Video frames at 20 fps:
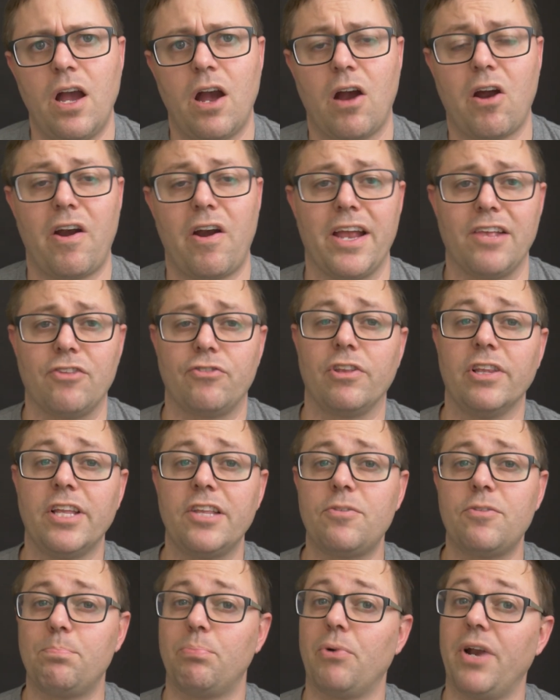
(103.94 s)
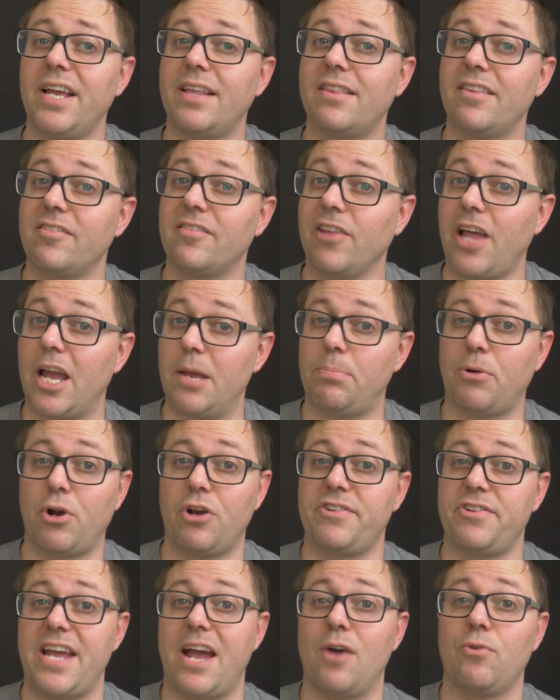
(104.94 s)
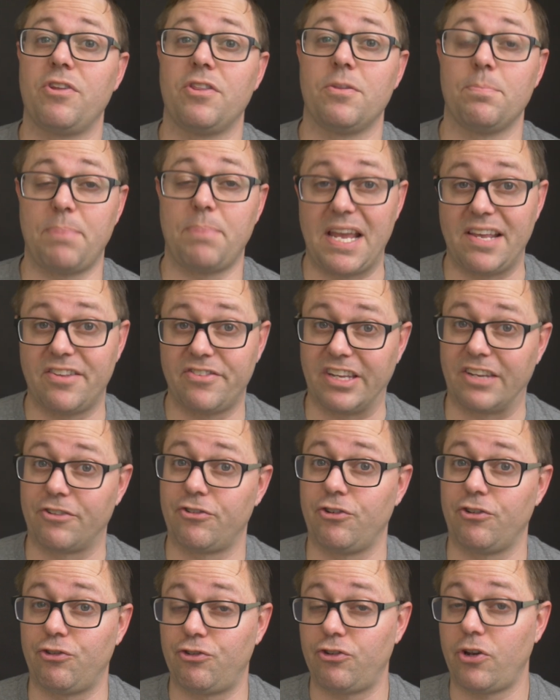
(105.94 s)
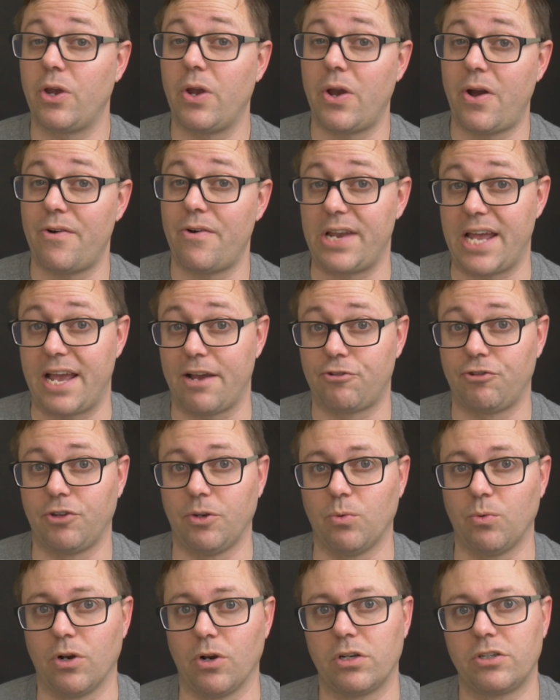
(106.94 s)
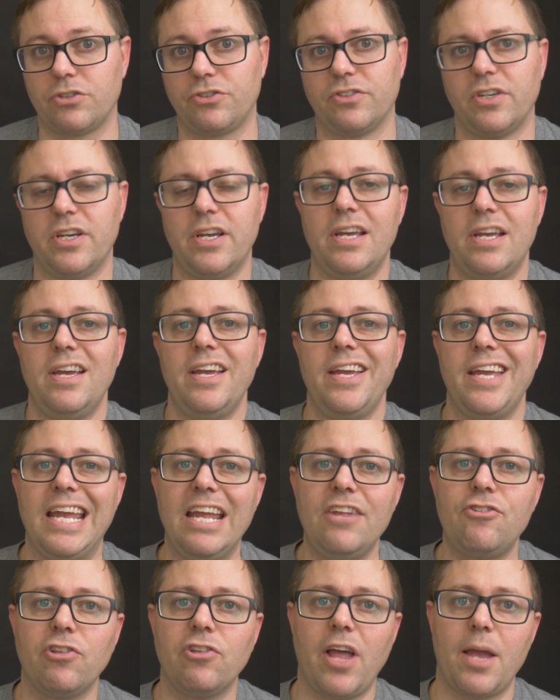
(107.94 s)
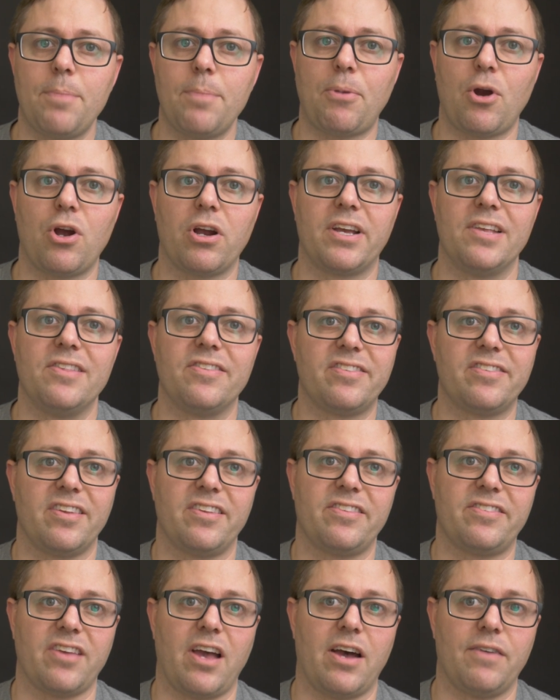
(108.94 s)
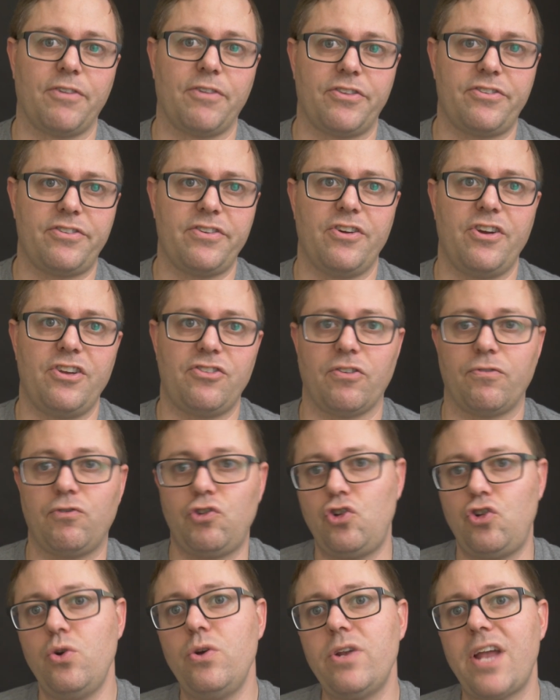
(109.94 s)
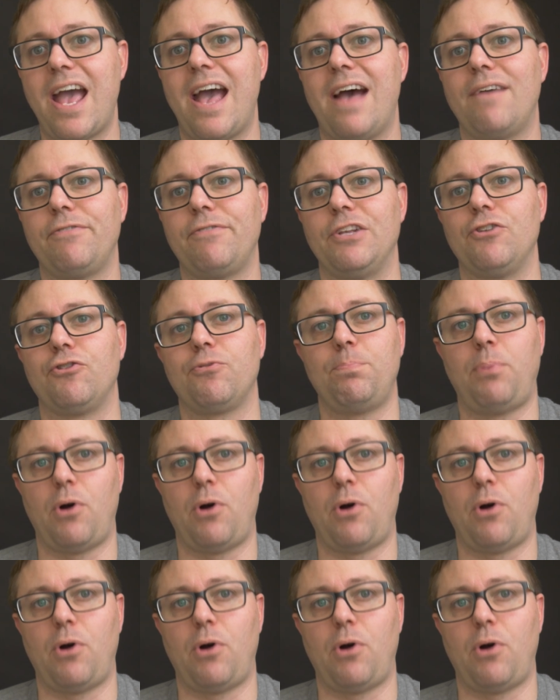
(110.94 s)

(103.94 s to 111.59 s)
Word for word: All right, so let's break this light bar down to the basics to show you how it actually works. Each light bar consists of a series of two and a half inch